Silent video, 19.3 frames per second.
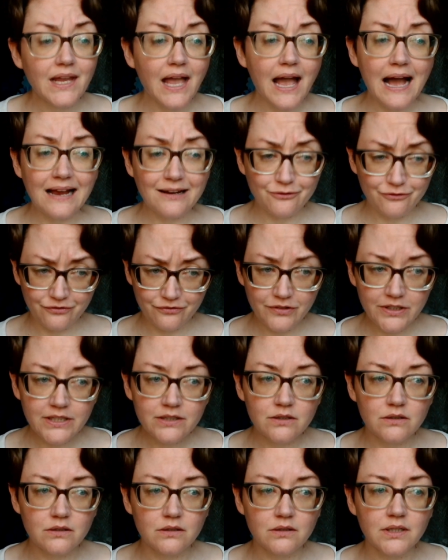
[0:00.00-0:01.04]
I
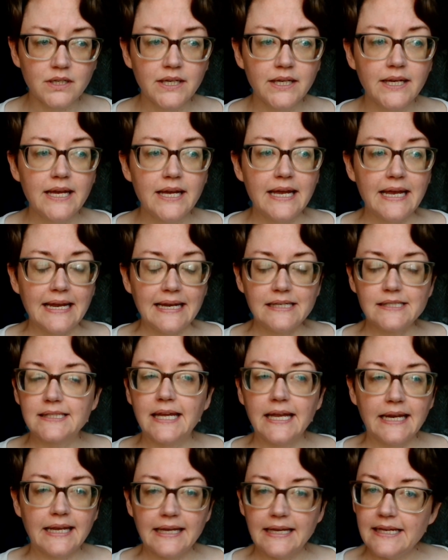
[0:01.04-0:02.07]
feel is
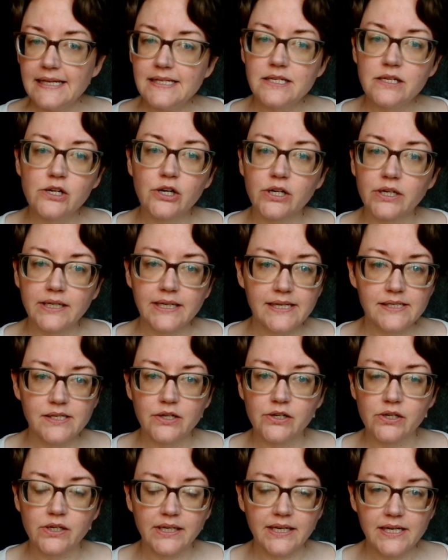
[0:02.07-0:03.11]
getting easier and
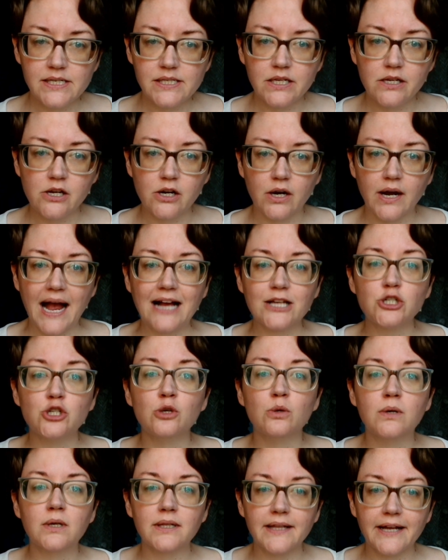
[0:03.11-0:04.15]
easier and easier as you
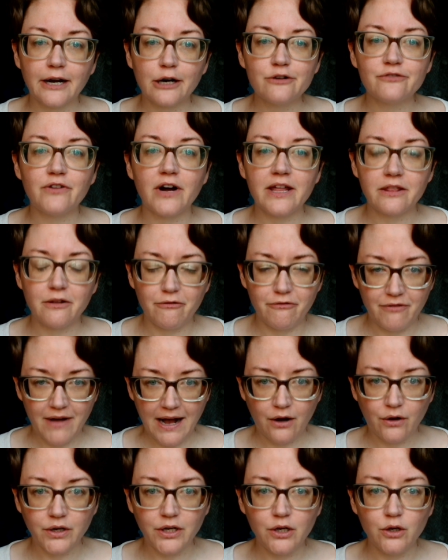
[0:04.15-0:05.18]
clarify the
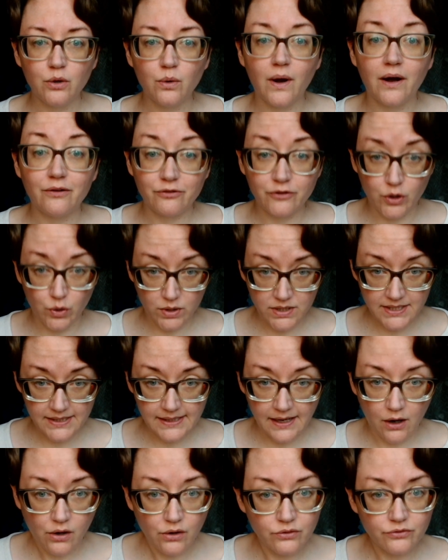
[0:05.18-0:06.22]
value of
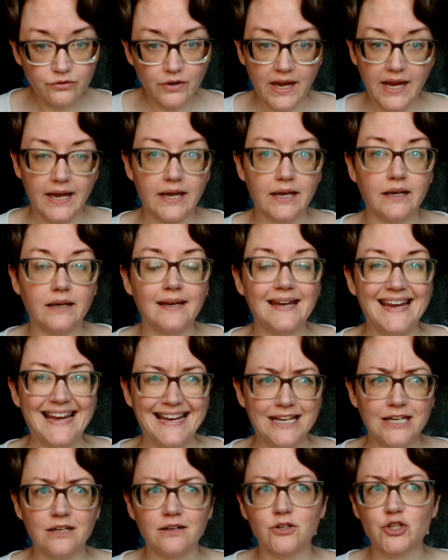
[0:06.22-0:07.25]
yourself and
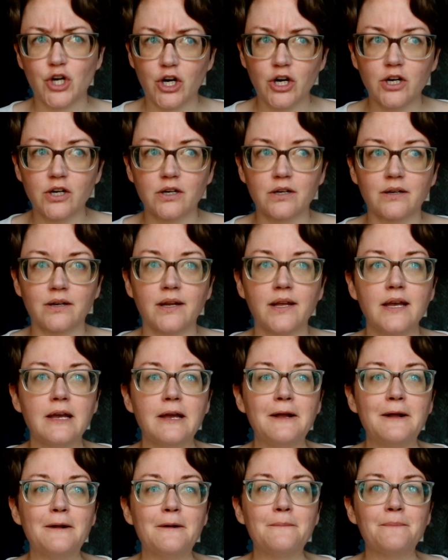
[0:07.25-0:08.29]
in turn
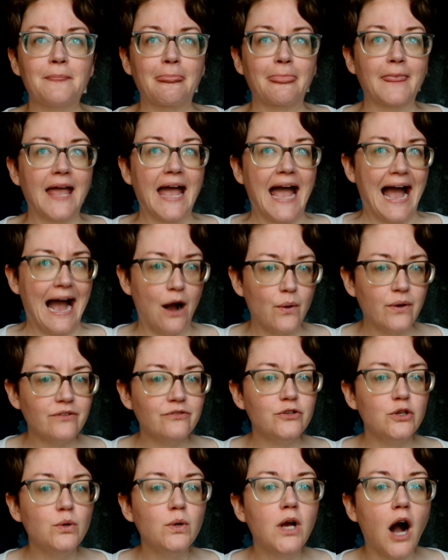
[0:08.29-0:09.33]
how have
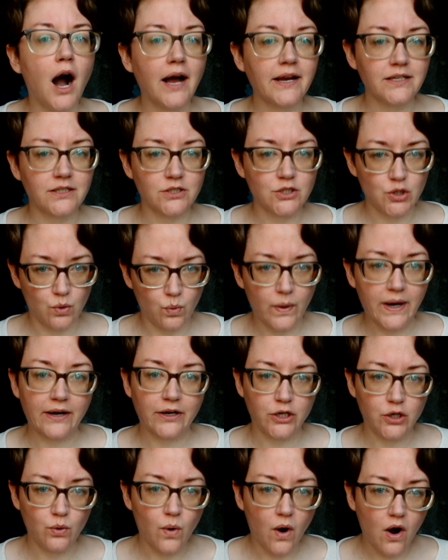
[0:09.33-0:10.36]
you gotten to where
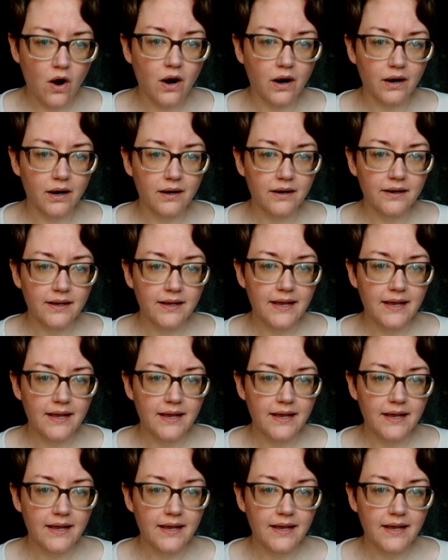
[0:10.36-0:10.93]
you are